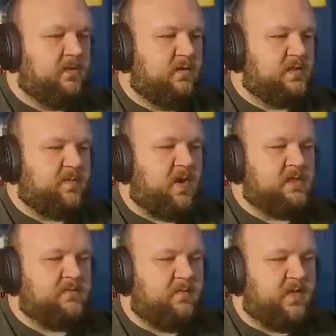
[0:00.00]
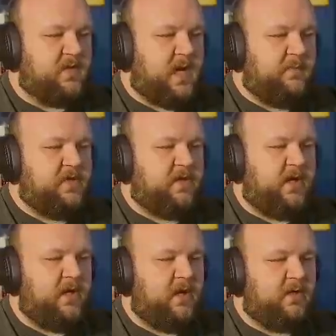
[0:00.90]
spawns from the top of your
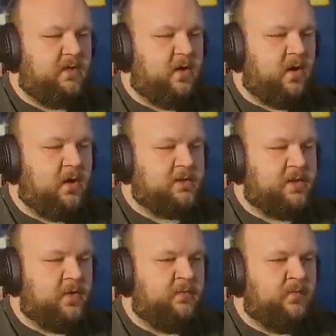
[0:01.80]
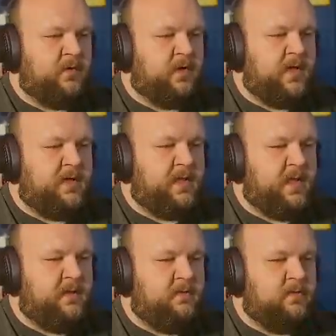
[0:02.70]
character, arcs over, and
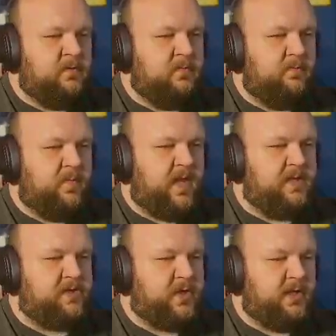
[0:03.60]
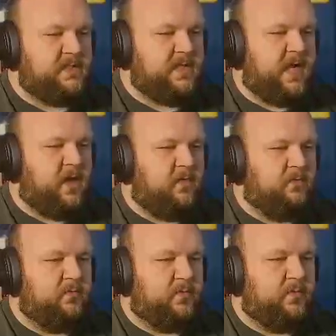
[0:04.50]
then penetrates down
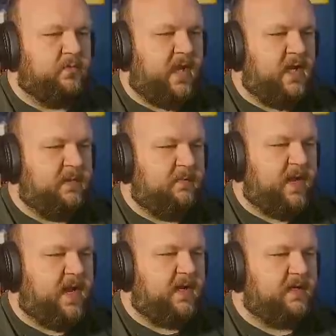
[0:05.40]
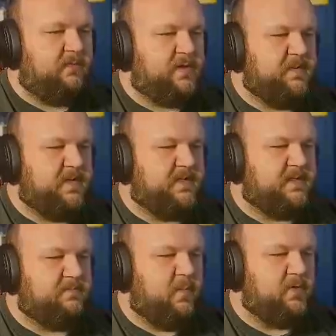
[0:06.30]
through the enemy pack, which means
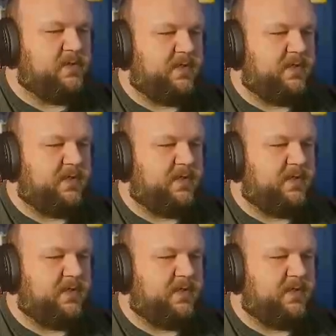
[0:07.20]
it's mostly